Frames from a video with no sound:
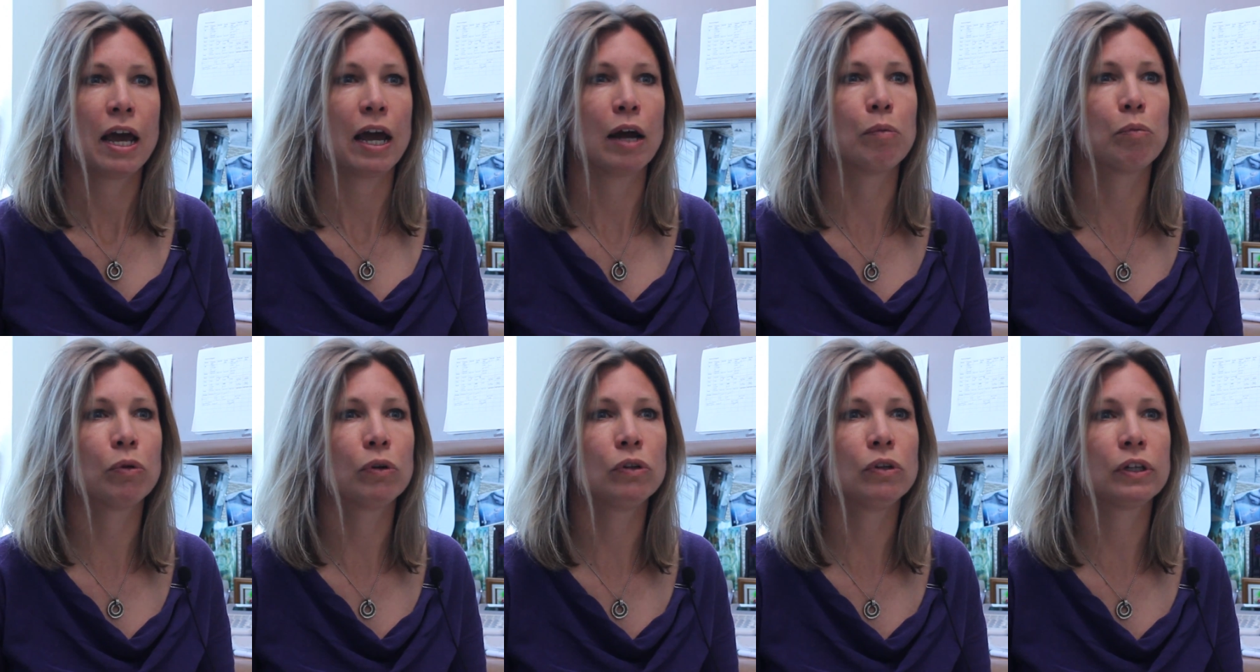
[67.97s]

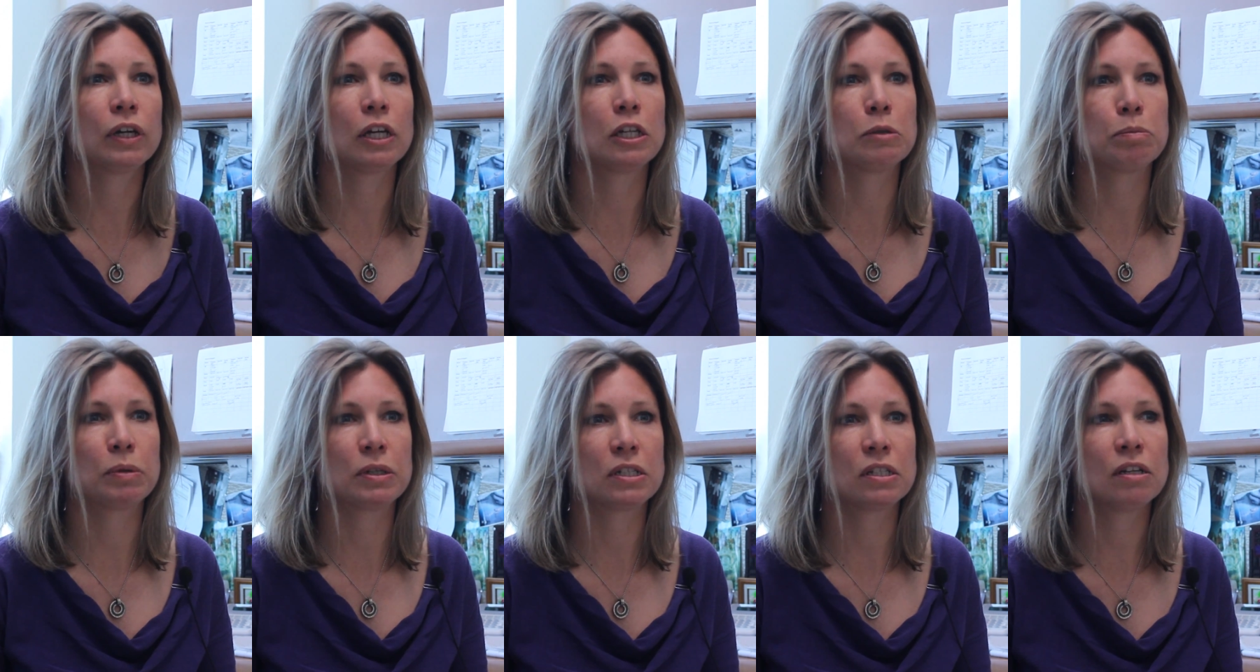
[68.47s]
And we're looking
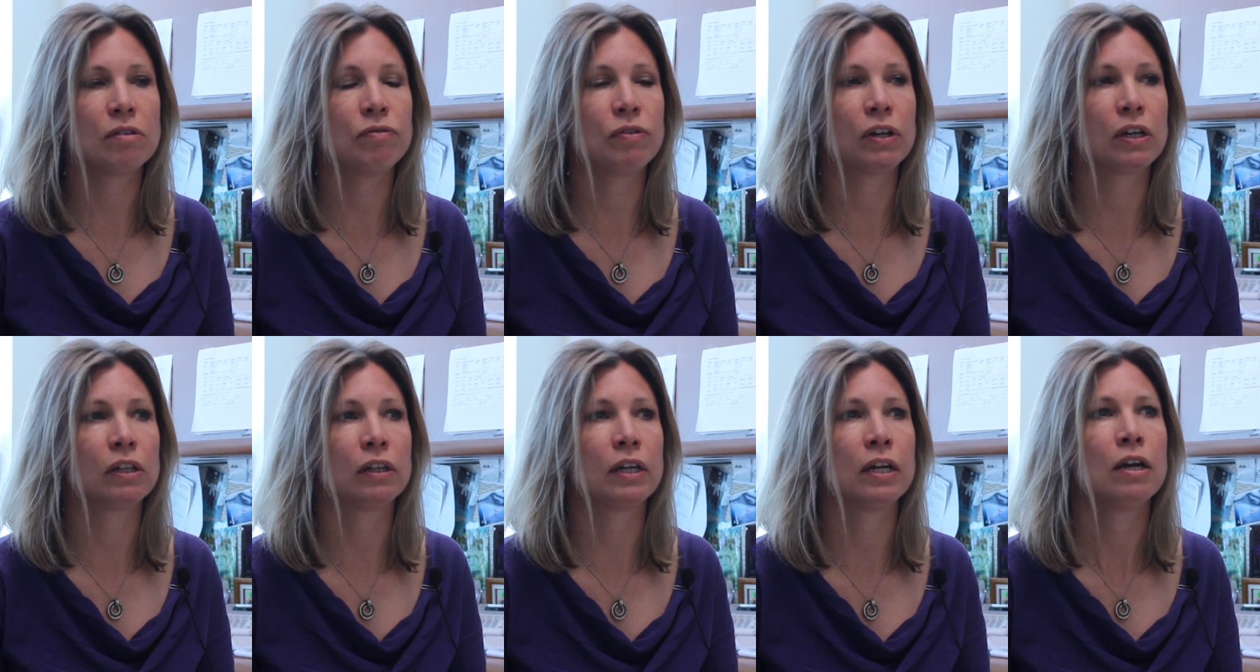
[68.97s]

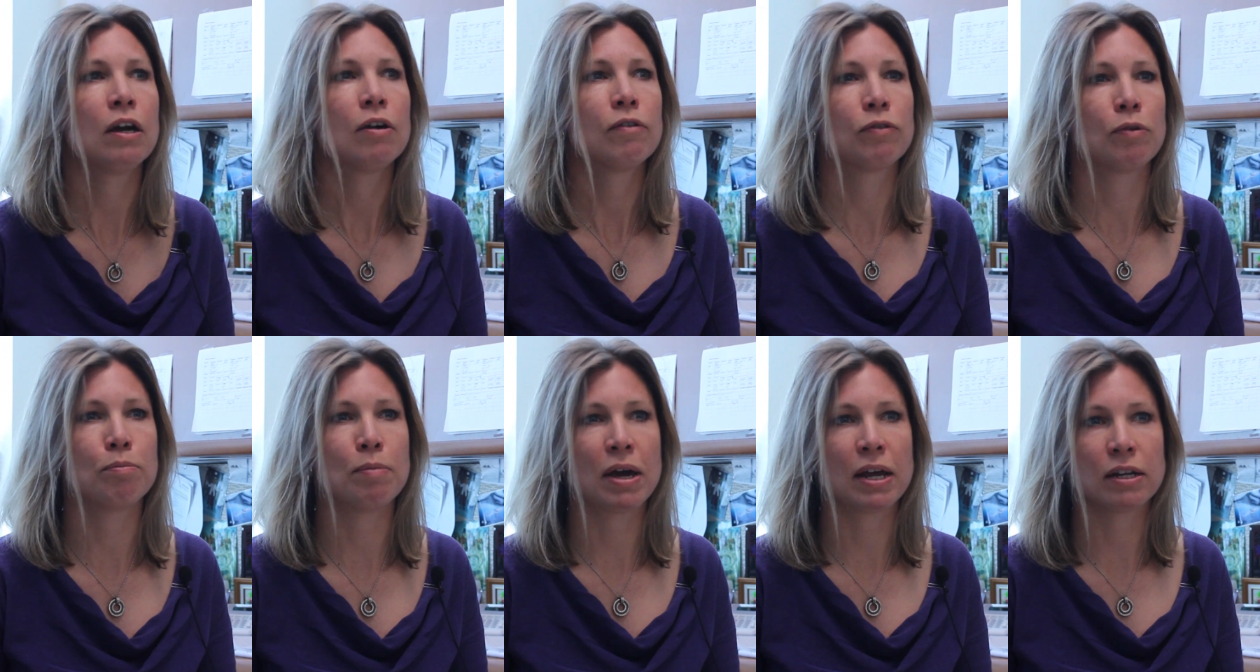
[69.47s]
specifically
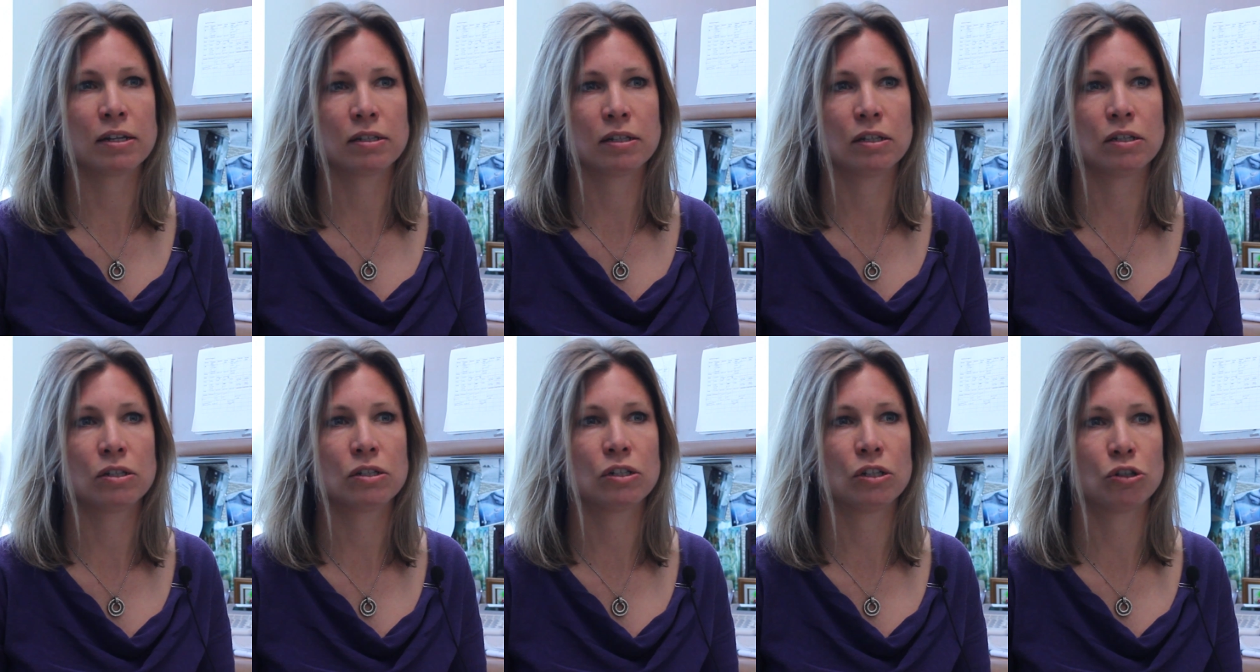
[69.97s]
for
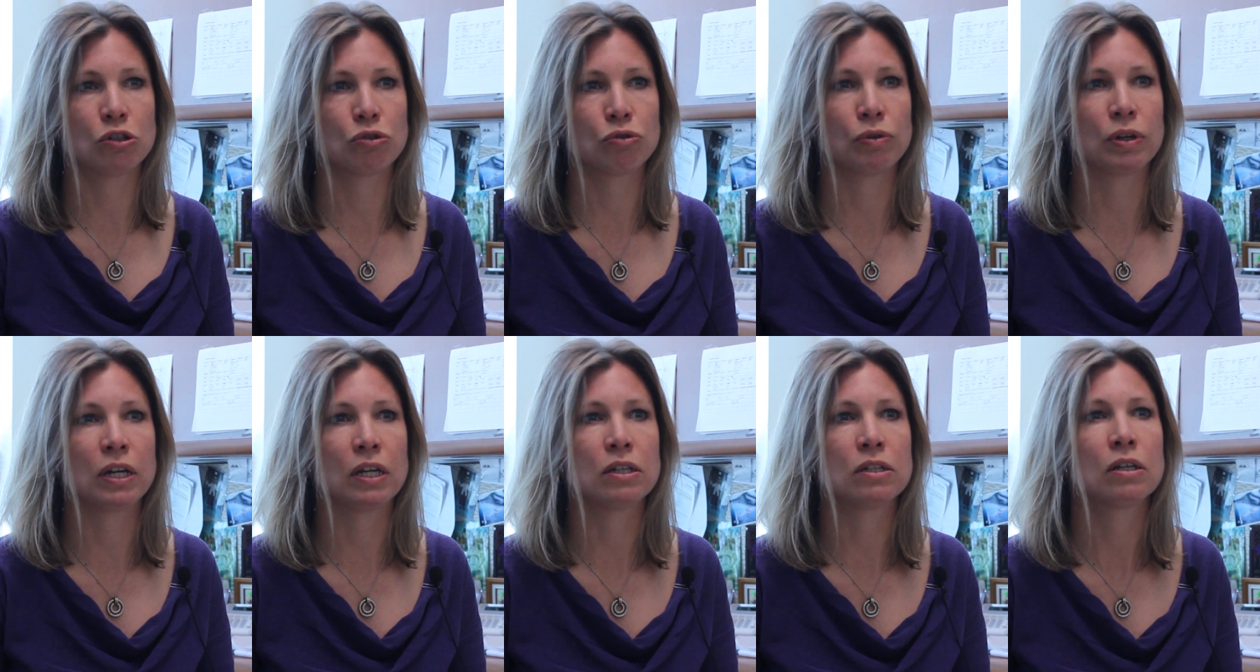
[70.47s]
medicines to
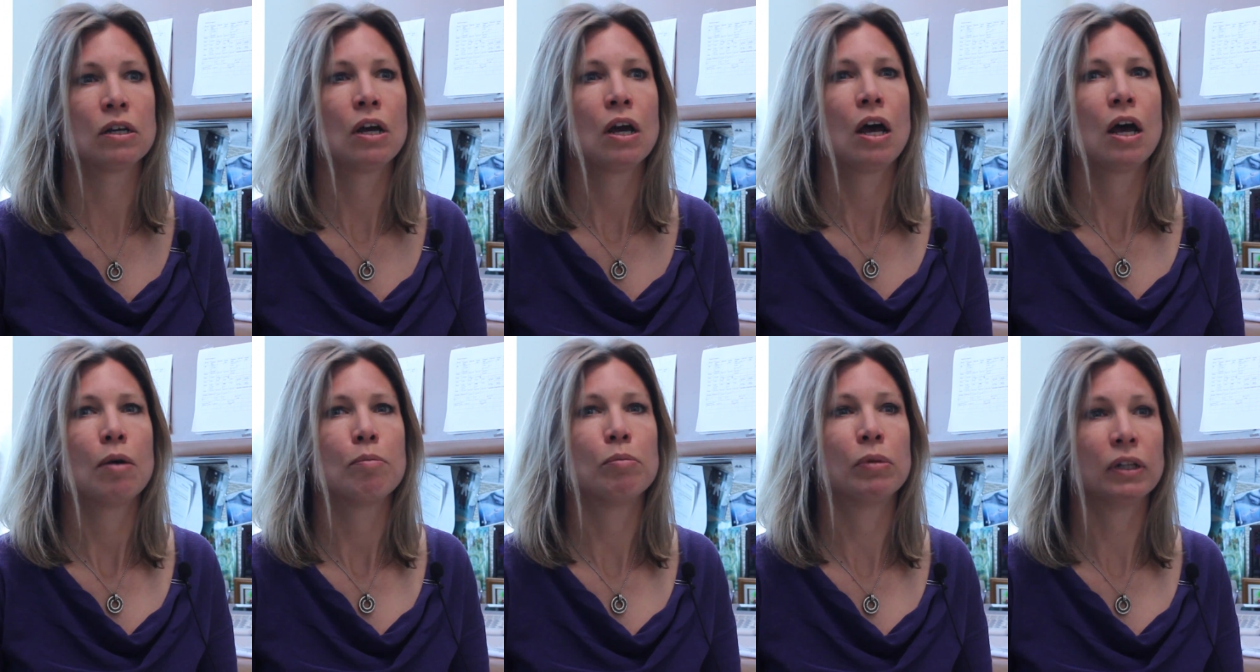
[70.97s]
treat
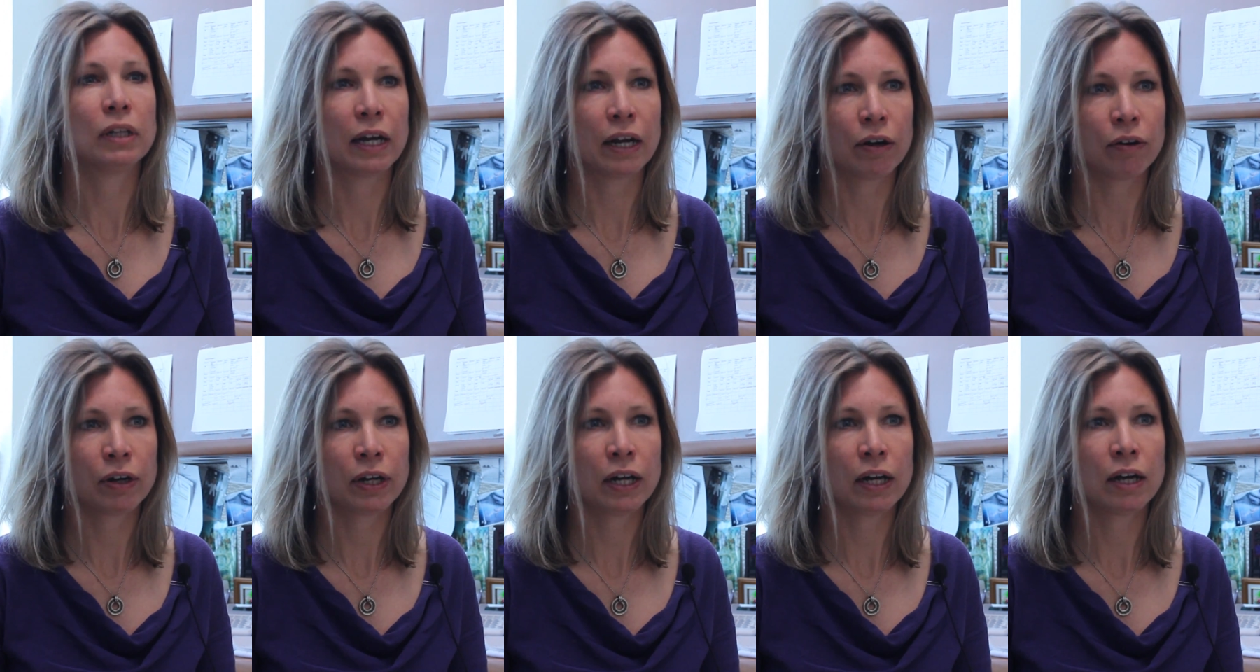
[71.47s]

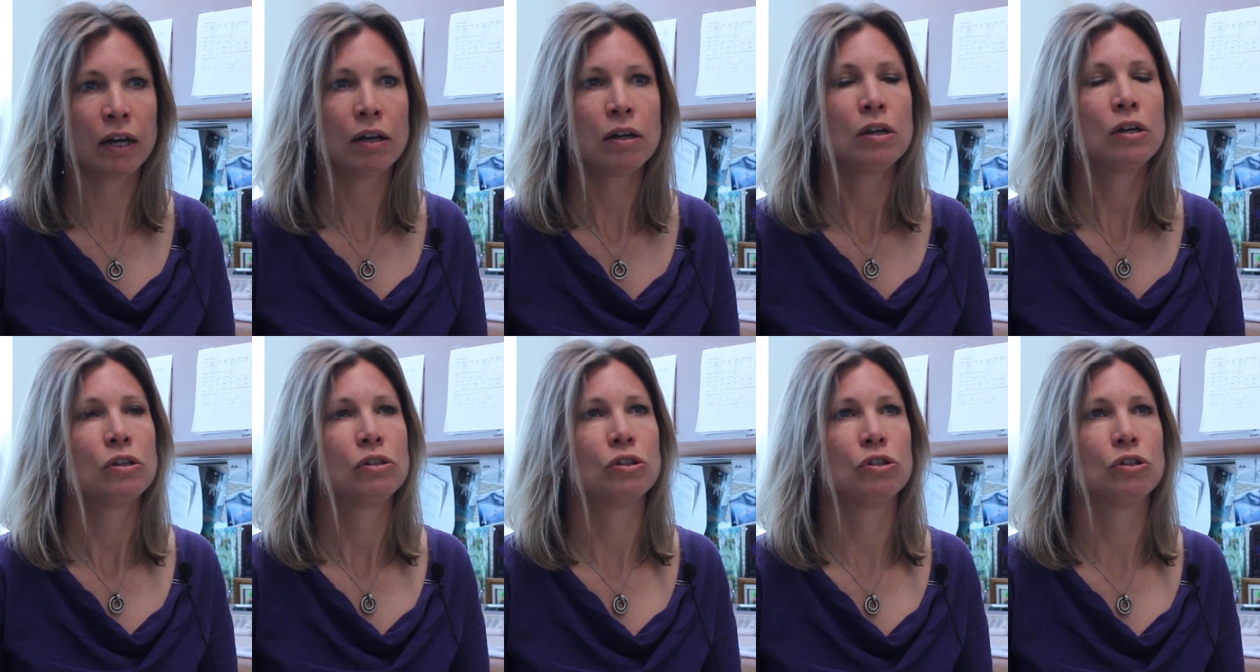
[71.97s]
malaria,